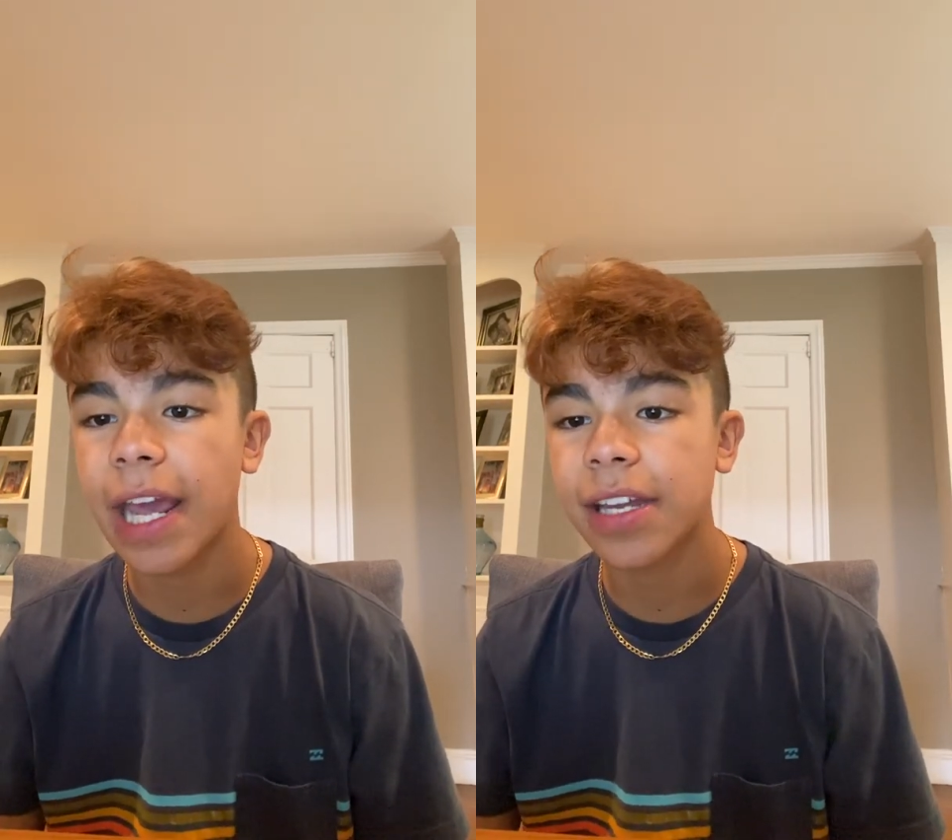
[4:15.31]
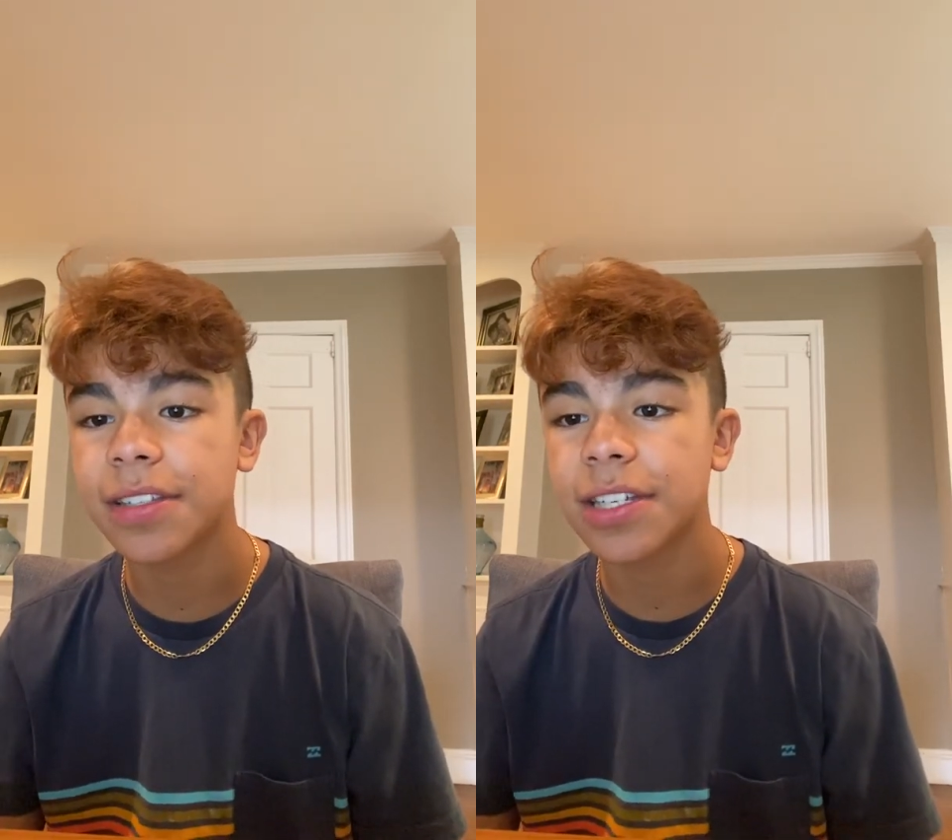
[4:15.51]

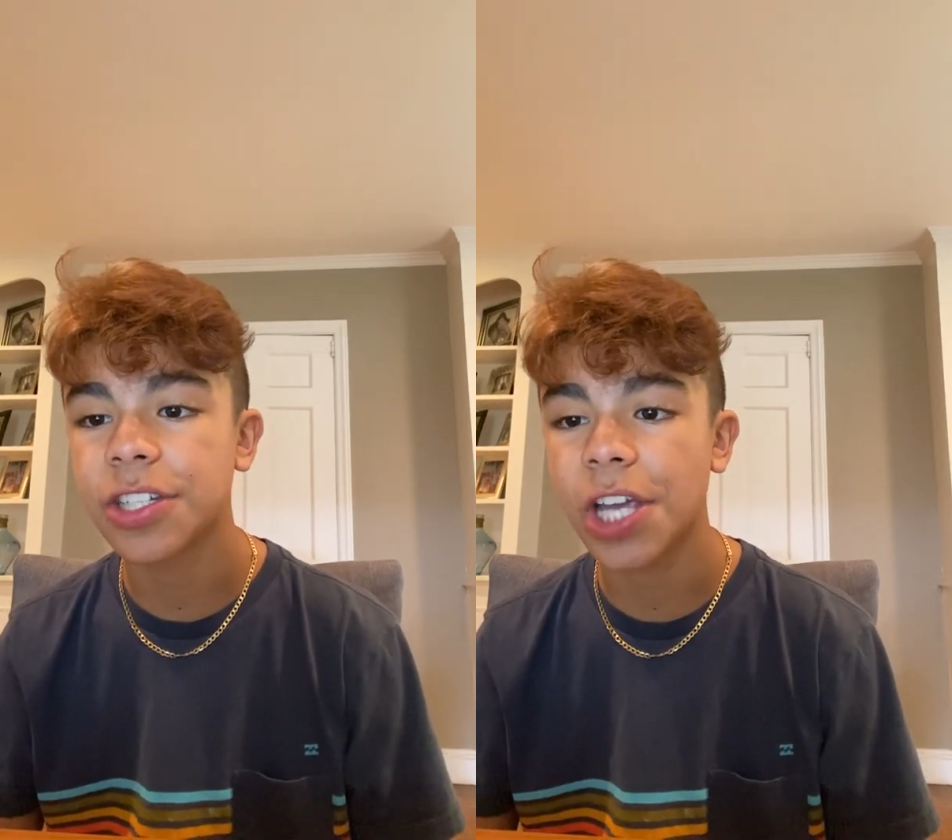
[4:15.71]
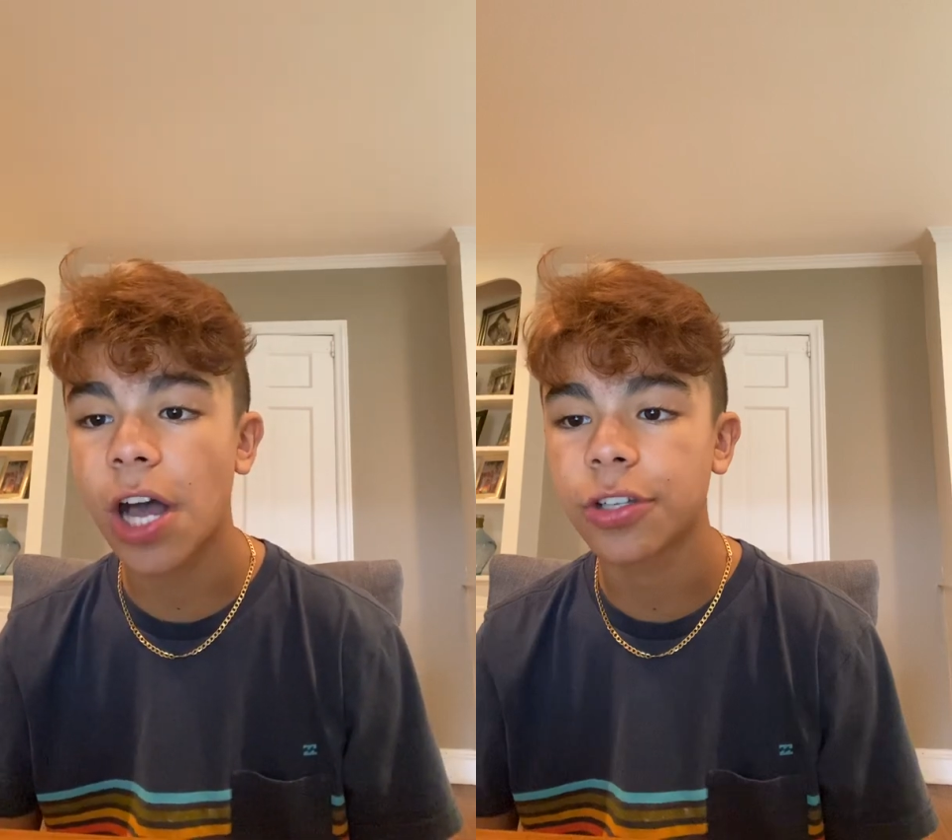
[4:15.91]

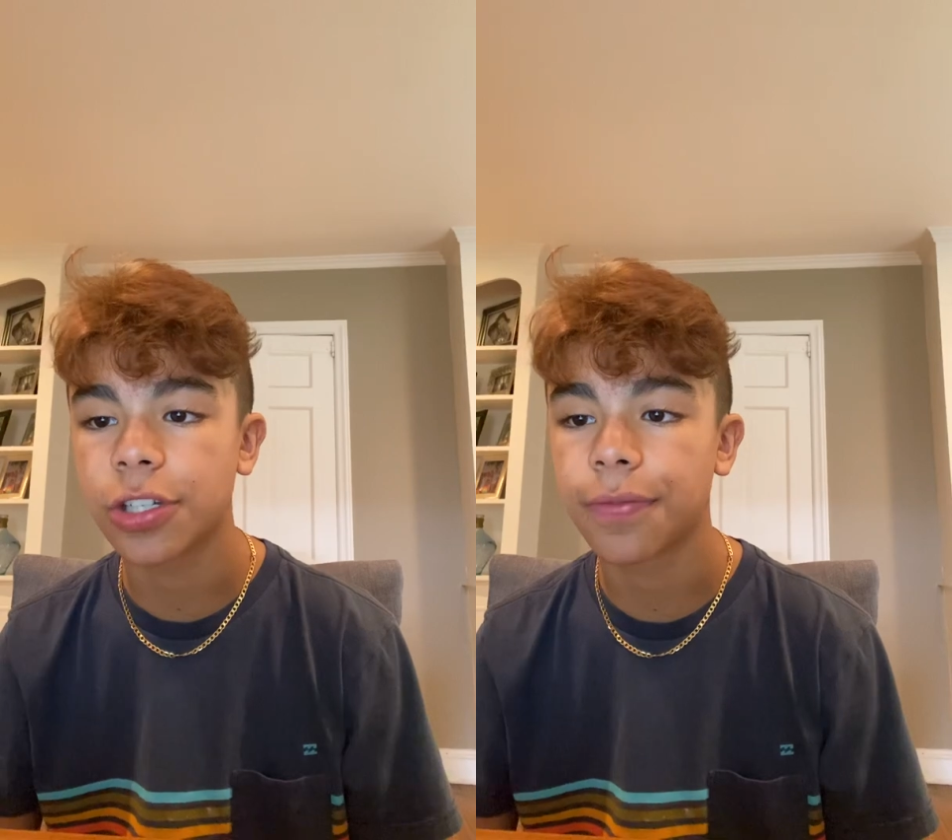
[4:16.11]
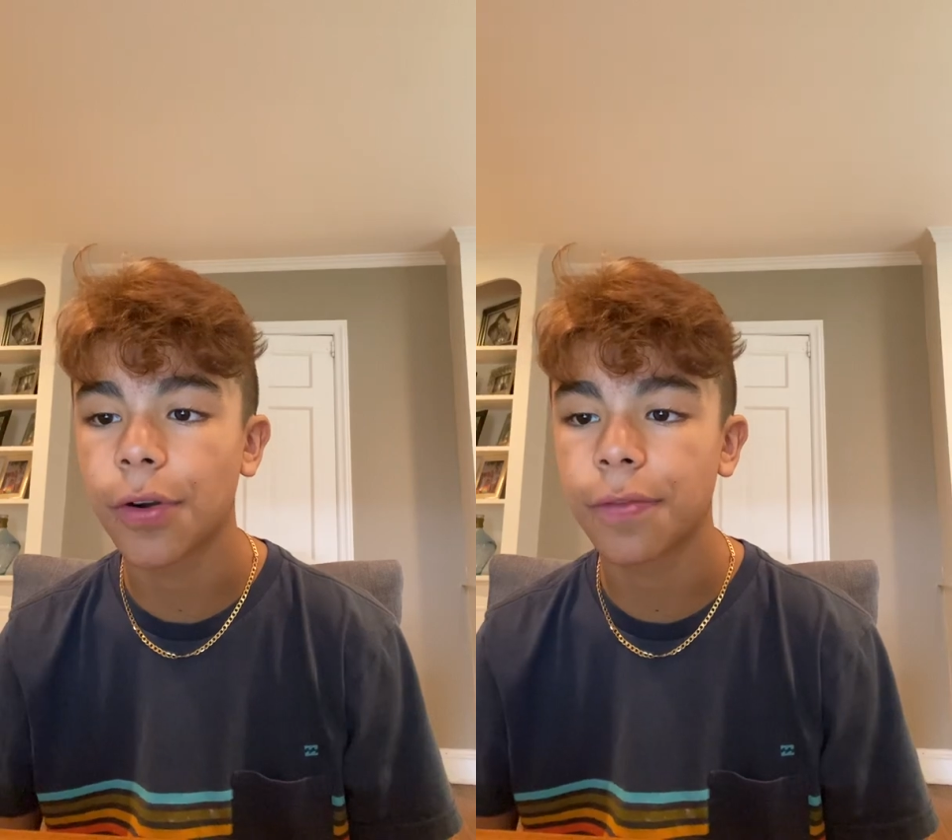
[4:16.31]

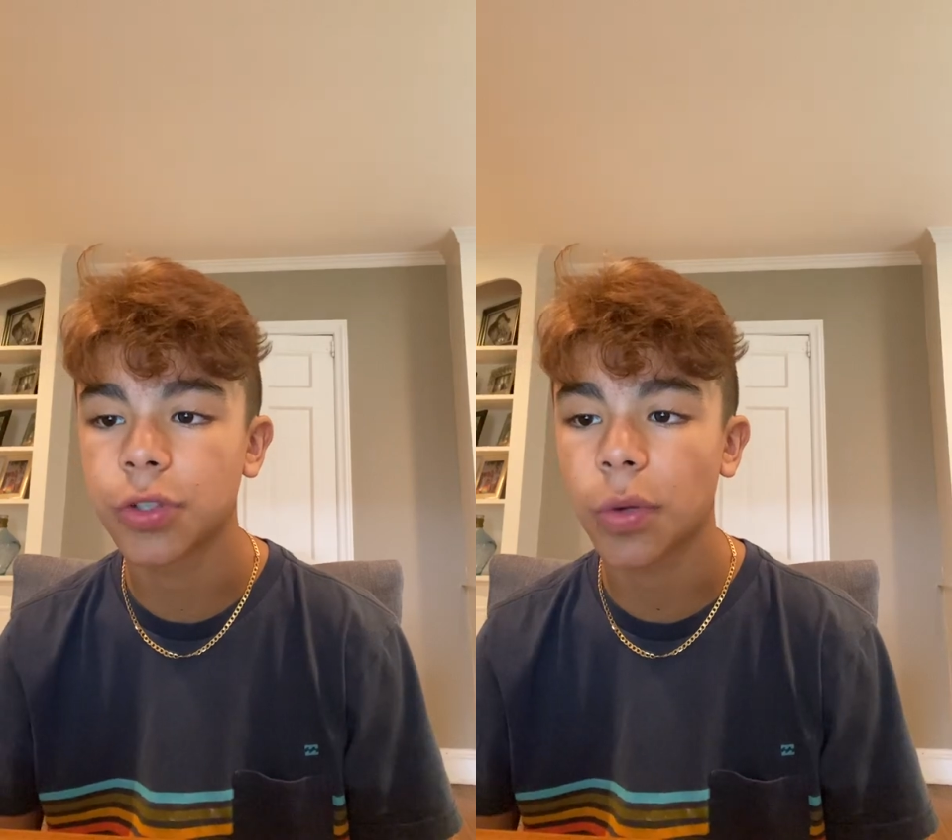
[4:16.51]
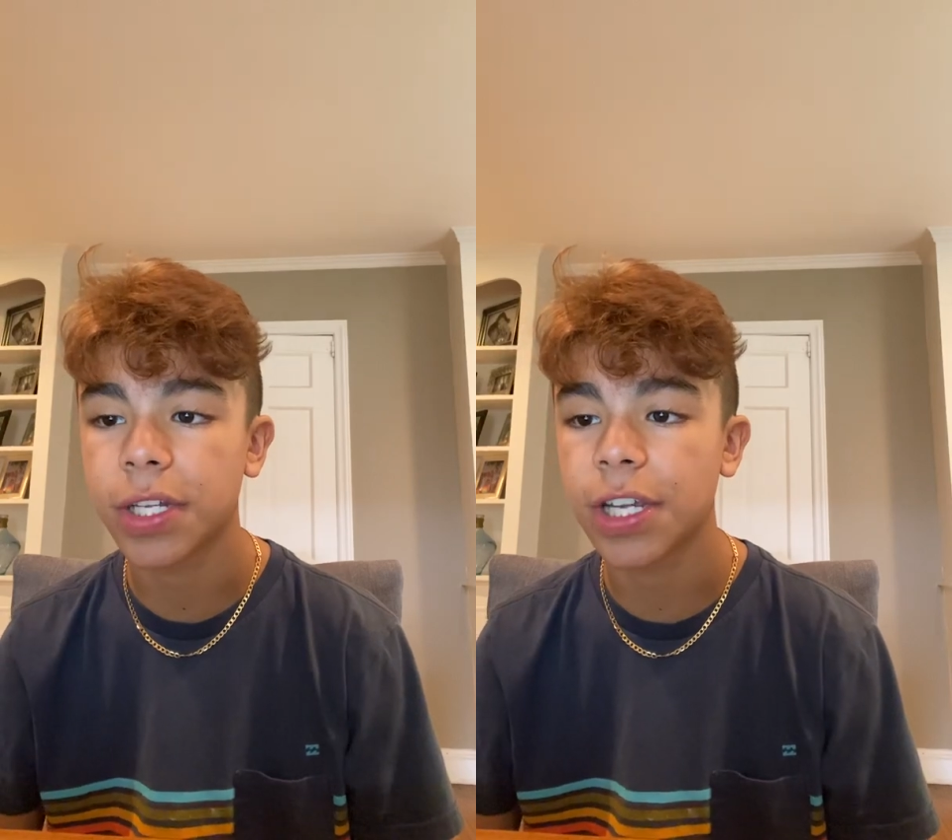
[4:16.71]
anesthesiologist for over
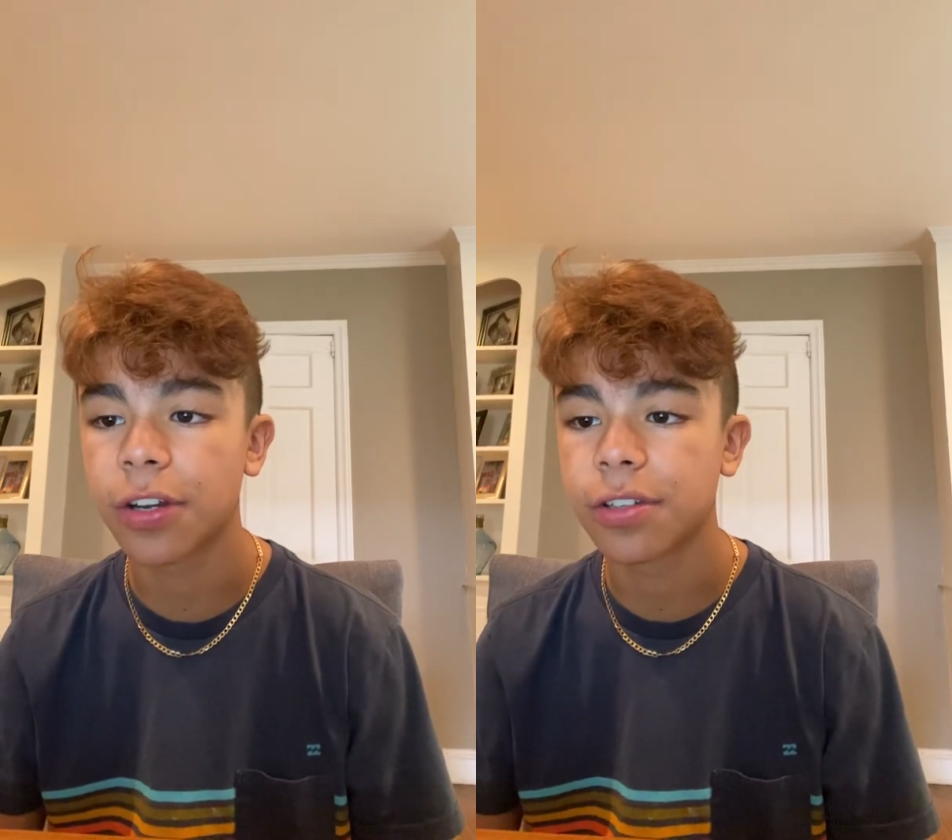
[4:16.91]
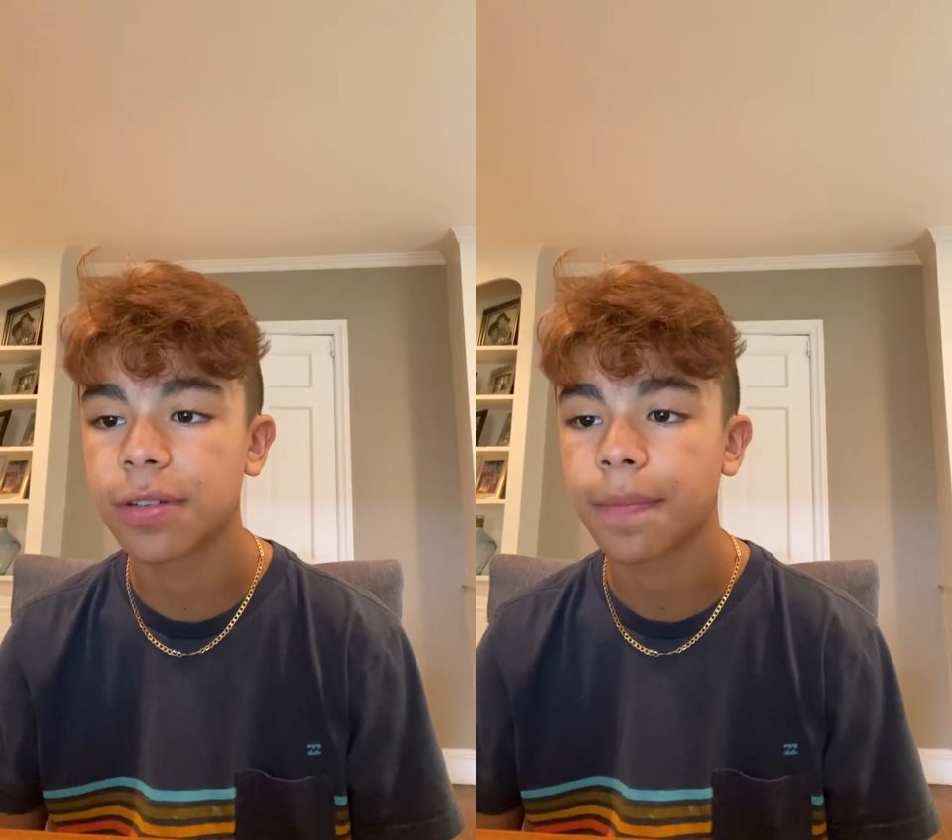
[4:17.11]
20
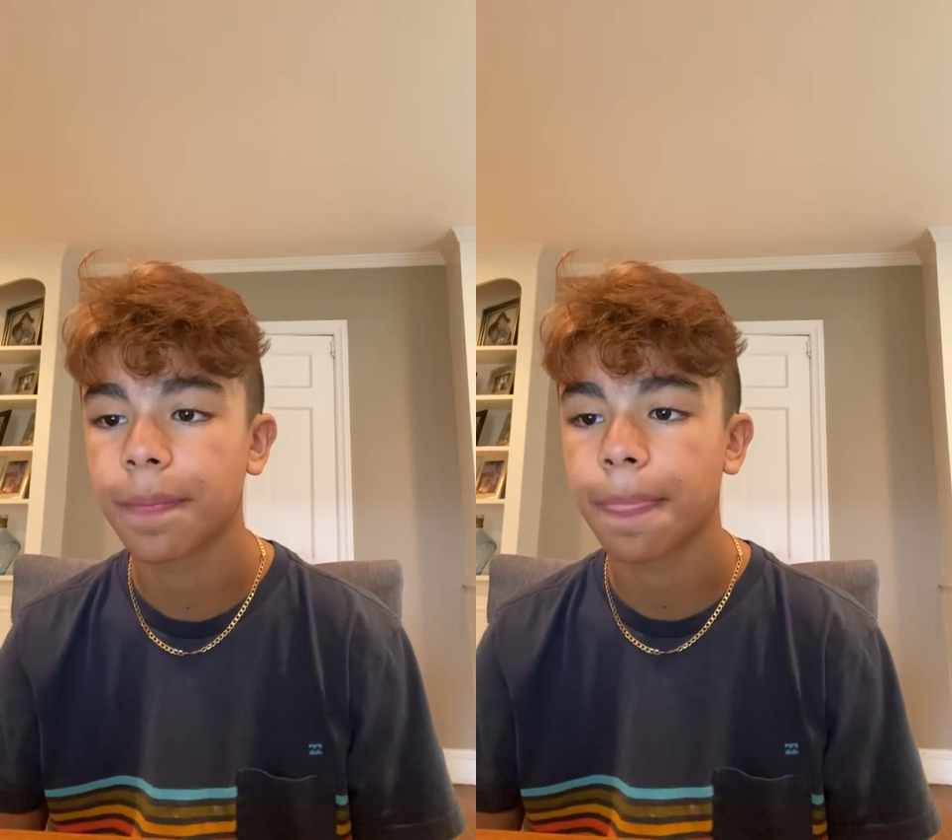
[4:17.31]
years.